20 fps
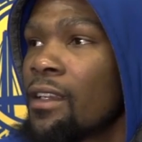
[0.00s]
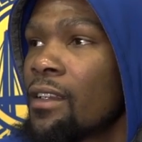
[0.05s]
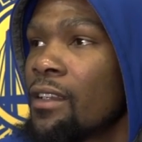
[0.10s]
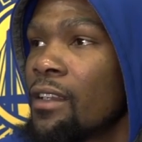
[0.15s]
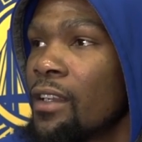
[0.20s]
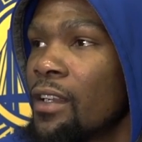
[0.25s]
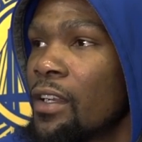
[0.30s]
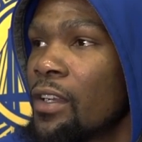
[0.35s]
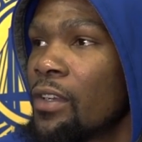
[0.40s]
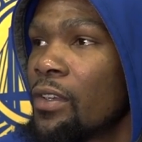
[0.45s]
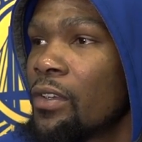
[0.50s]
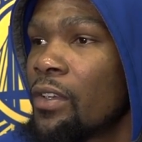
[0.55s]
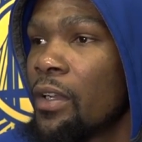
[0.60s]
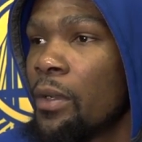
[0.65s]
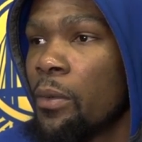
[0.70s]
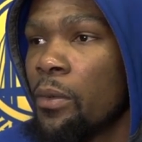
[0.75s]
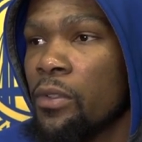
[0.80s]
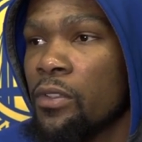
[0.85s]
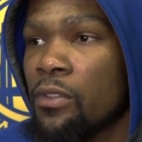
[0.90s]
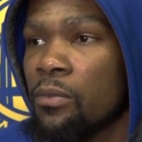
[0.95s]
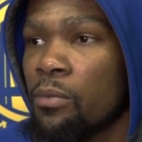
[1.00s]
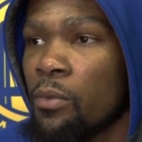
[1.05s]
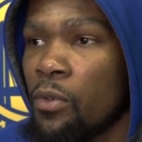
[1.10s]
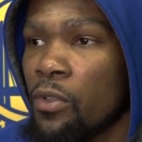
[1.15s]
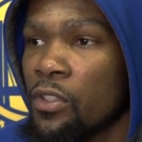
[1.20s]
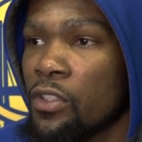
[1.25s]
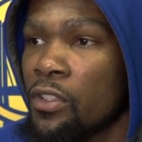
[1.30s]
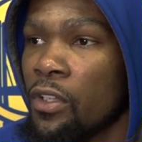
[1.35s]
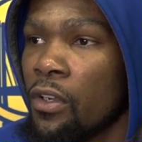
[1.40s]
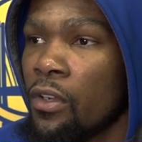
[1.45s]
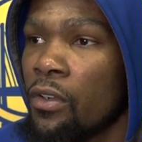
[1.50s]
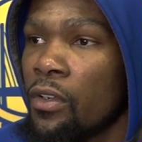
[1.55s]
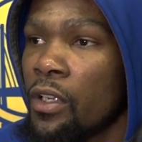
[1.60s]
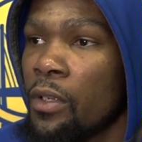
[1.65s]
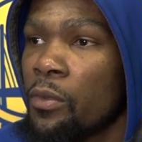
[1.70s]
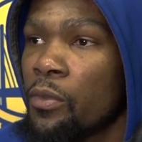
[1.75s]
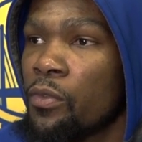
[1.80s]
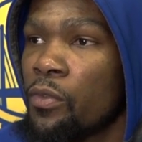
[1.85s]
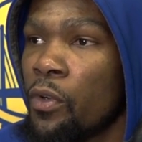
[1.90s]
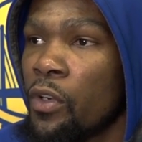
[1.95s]
It was more so he
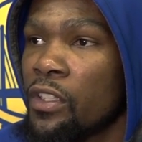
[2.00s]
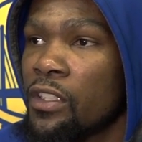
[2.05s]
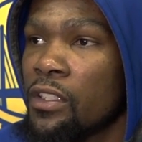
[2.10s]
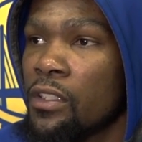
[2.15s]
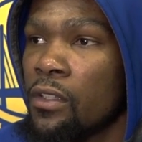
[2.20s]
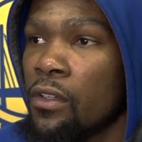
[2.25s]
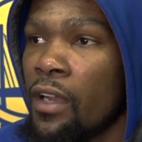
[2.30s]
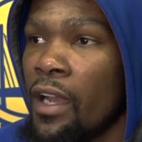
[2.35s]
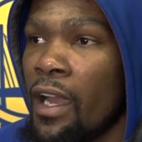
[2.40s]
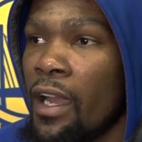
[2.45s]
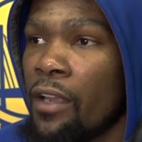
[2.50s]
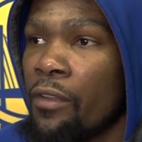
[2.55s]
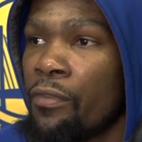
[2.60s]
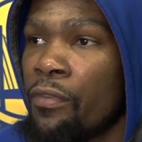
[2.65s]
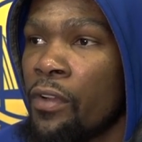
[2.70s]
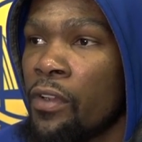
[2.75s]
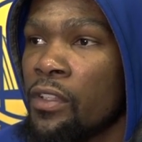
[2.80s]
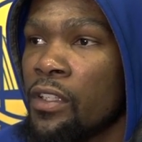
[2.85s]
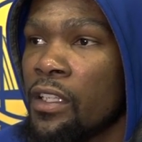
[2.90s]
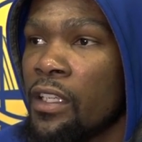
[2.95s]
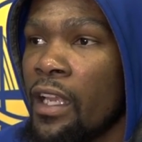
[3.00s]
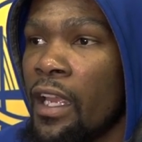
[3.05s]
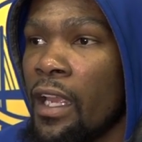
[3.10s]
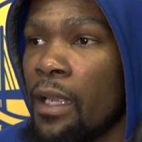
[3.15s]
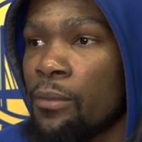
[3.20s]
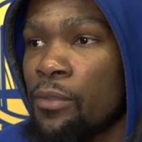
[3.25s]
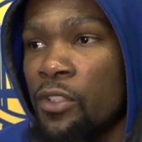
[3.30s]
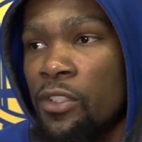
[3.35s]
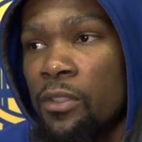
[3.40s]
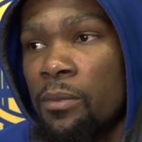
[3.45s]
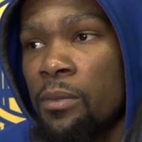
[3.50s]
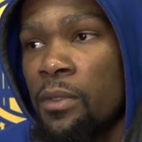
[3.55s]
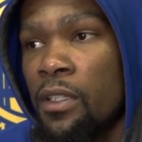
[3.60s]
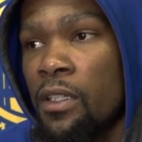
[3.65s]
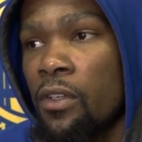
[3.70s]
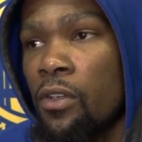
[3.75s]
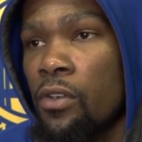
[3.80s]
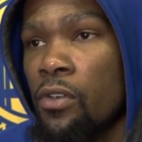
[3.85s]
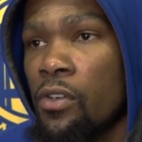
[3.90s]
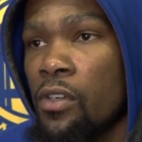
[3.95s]
was voicing on how he felt the game should have
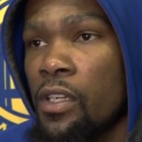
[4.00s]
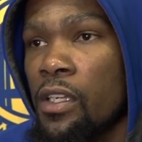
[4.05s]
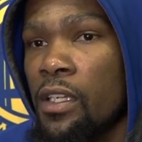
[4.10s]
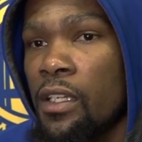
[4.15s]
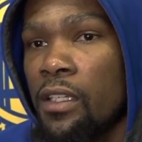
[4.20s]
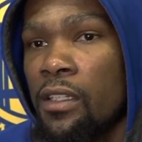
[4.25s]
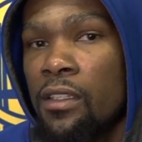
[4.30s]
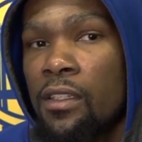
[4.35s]
been going,